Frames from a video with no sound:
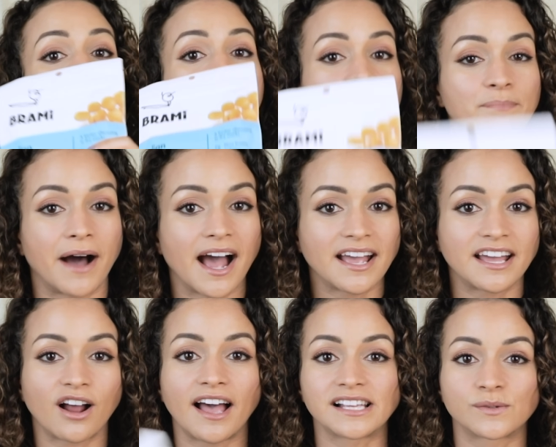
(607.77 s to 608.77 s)
I buy
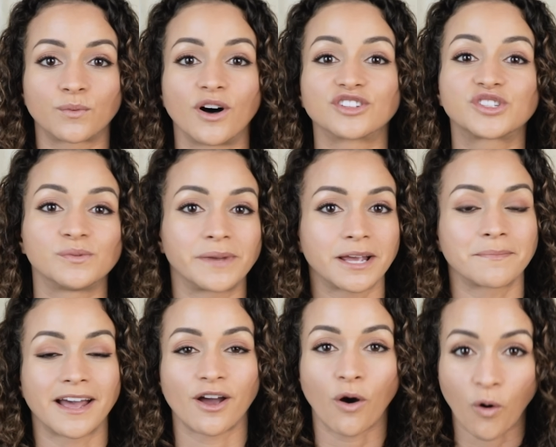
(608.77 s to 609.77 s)
it as well to make
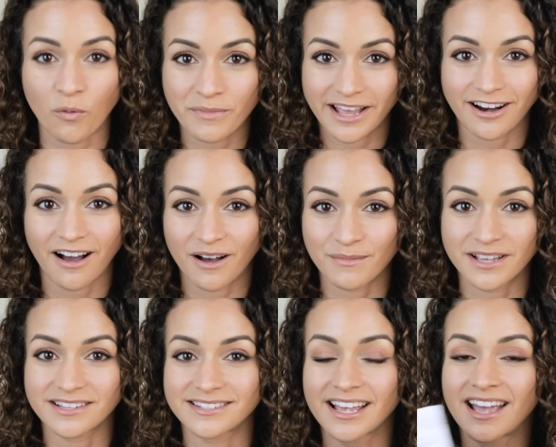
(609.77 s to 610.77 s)
my homemade
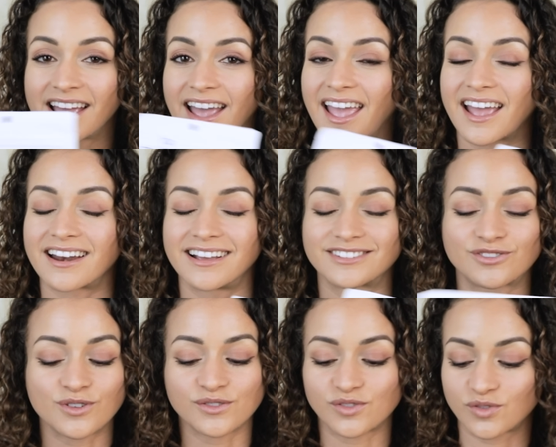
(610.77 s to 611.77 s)
hummus, and it's
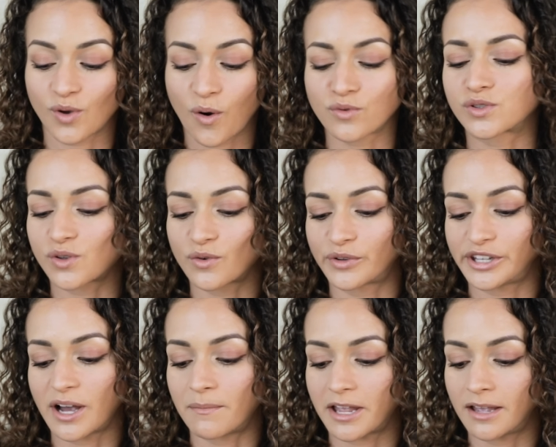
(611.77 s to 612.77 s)
just so
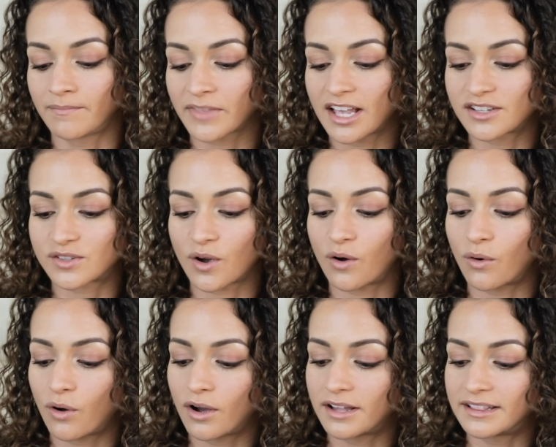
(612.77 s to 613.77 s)
yummy.
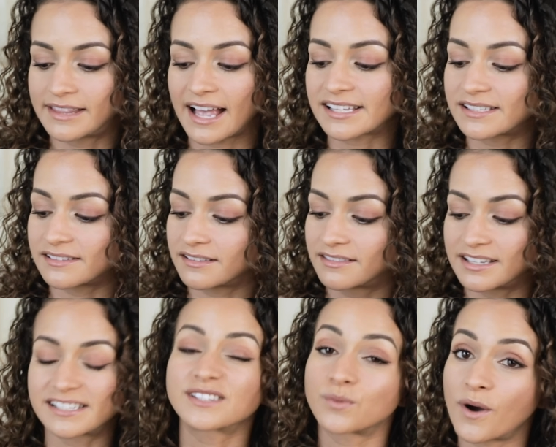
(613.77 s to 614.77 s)
So this
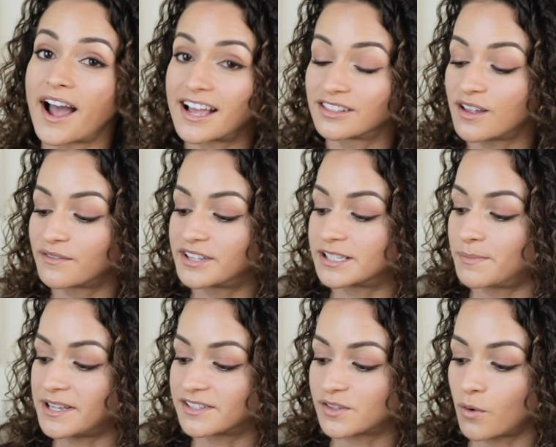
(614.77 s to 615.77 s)
is why I love this
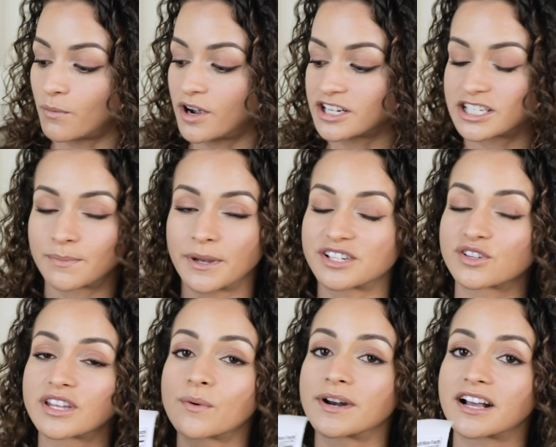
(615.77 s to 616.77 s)
bean so much,
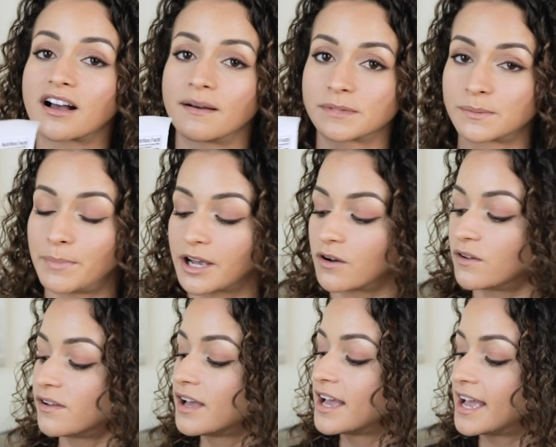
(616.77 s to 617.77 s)
especially when it comes
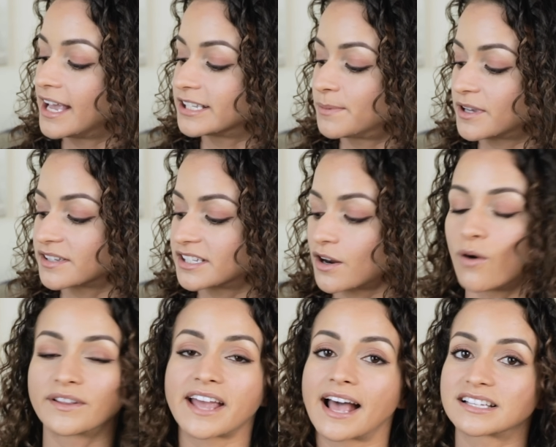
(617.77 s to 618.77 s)
pickle, is because it
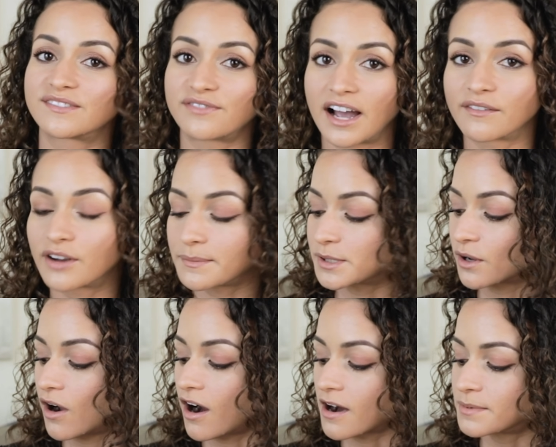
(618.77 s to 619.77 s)
only has 5 grams
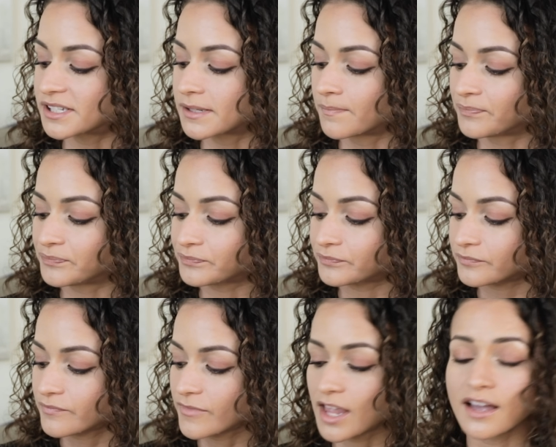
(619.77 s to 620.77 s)
of carbs,
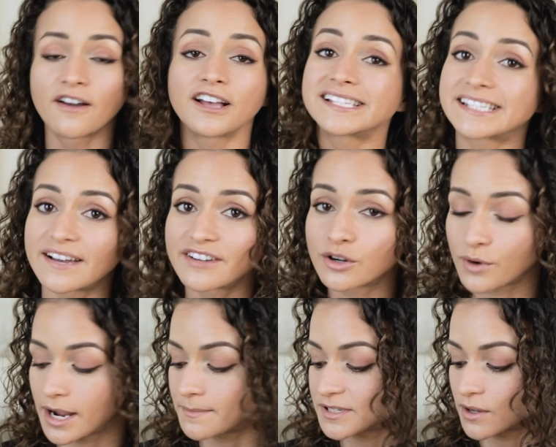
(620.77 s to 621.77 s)
7
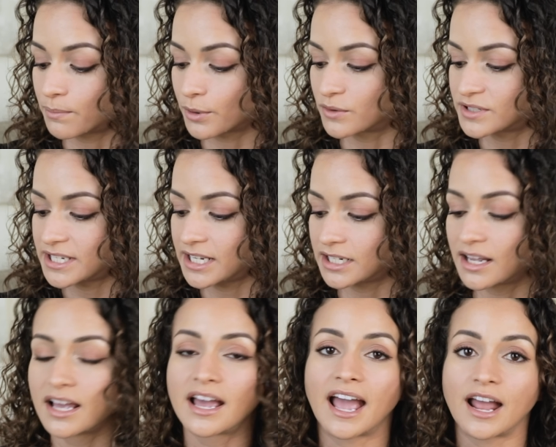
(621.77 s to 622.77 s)
grams of protein,
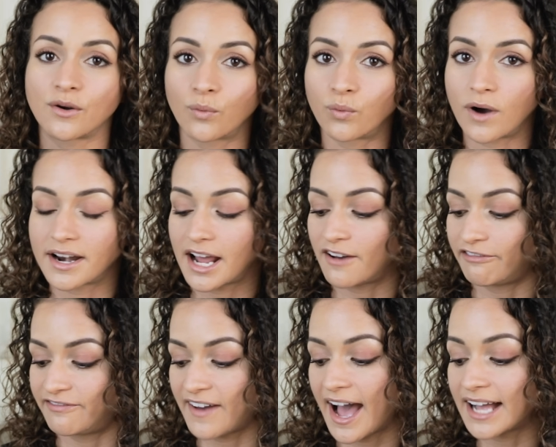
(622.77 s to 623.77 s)
and 1 of
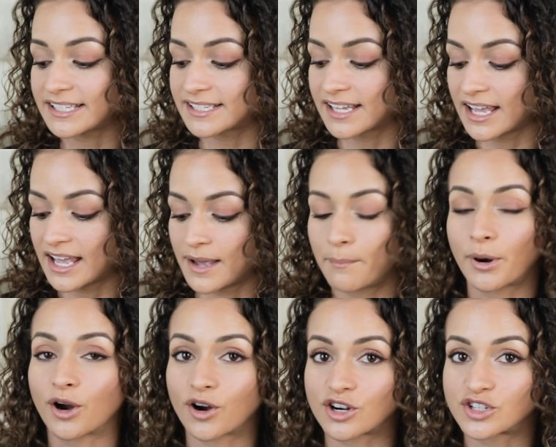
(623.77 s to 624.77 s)
fat
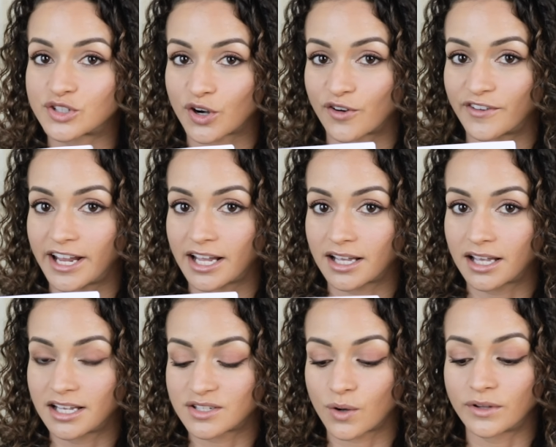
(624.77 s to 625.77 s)
per serving.
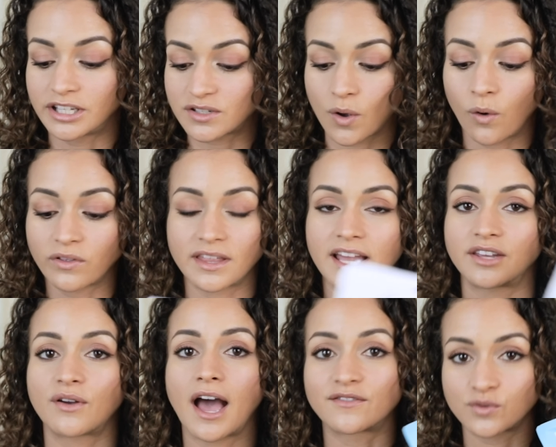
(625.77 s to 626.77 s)
So in this whole thing,
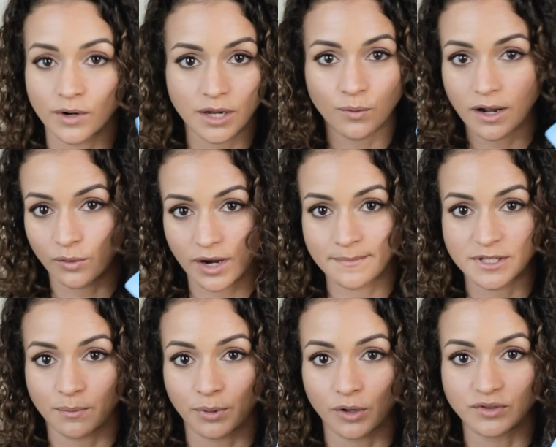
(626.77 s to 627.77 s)
you have 21 grams
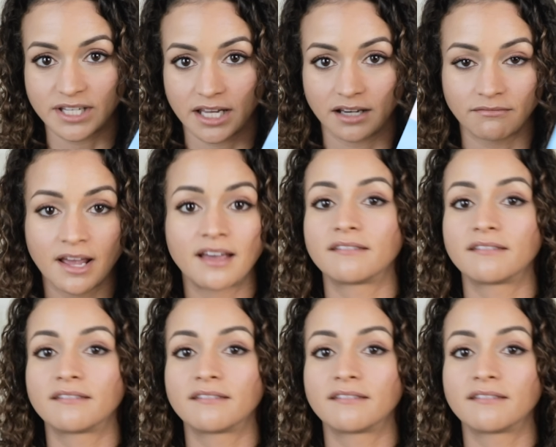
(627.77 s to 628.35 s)
of protein.